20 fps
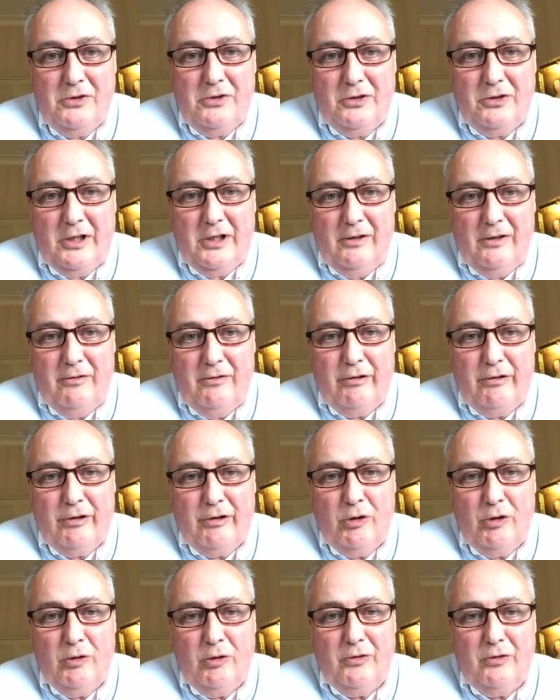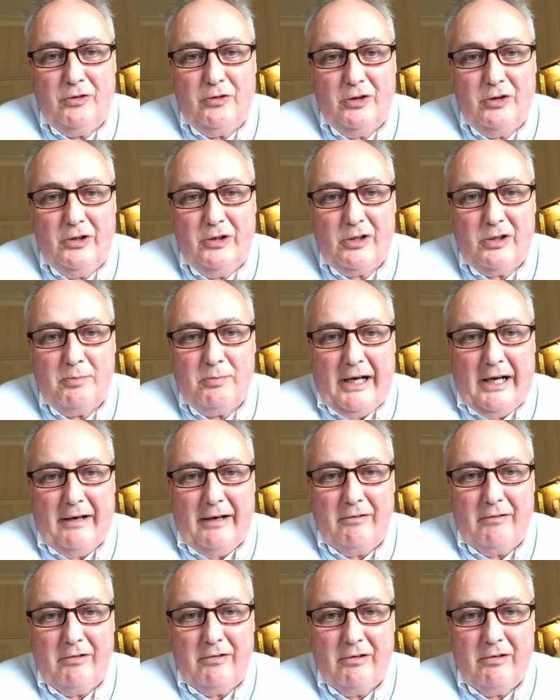tell the dragoons to
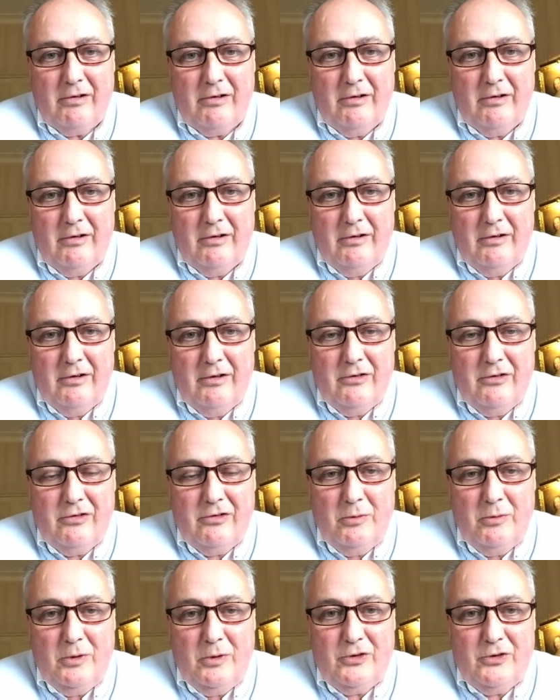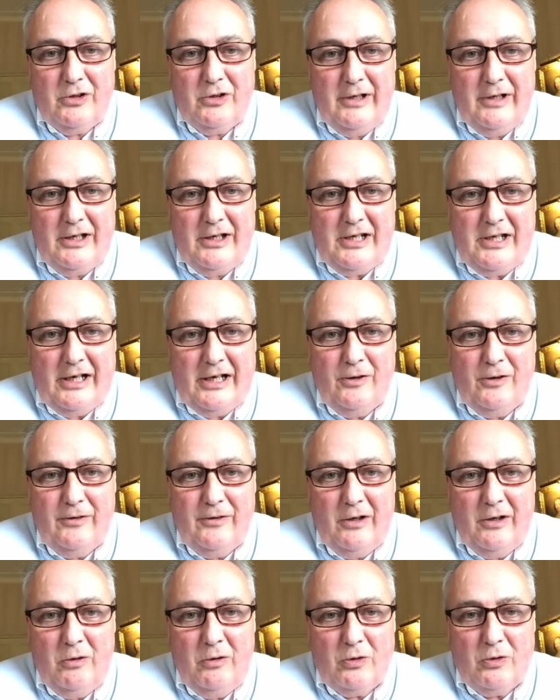dismount. So they sat on
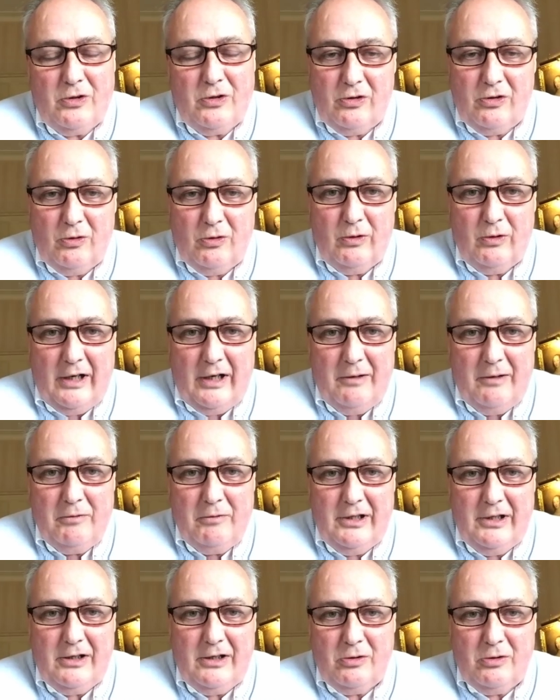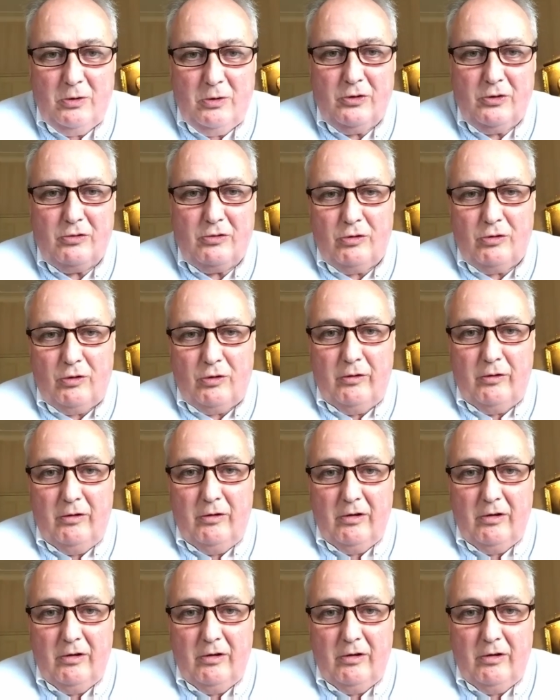their horses all night with their swords drawn,